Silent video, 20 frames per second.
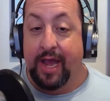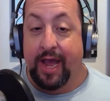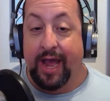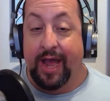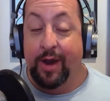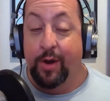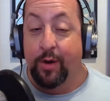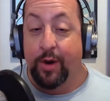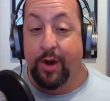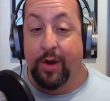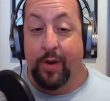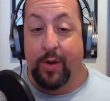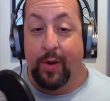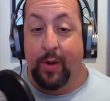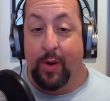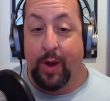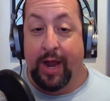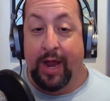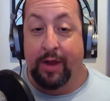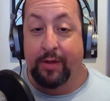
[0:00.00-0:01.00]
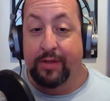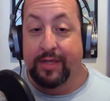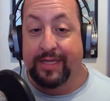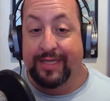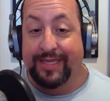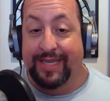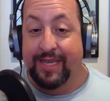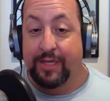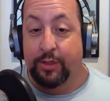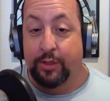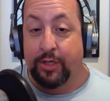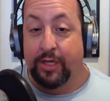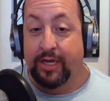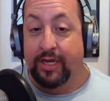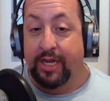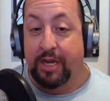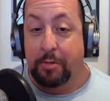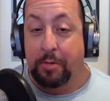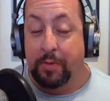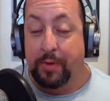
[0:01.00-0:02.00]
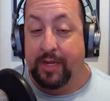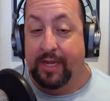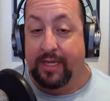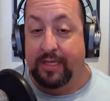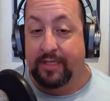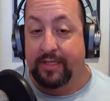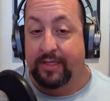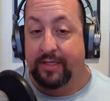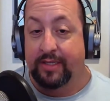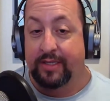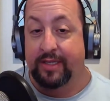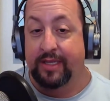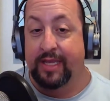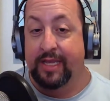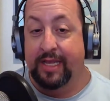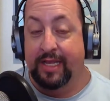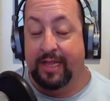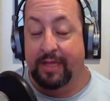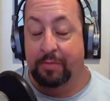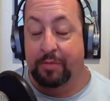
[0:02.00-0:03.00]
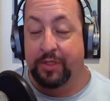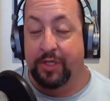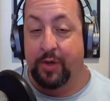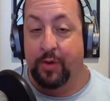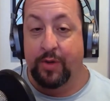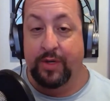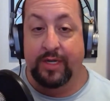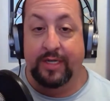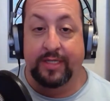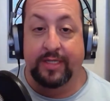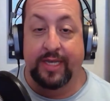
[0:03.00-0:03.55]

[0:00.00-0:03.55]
I don't know how these kids are going to come up against Eclipso in the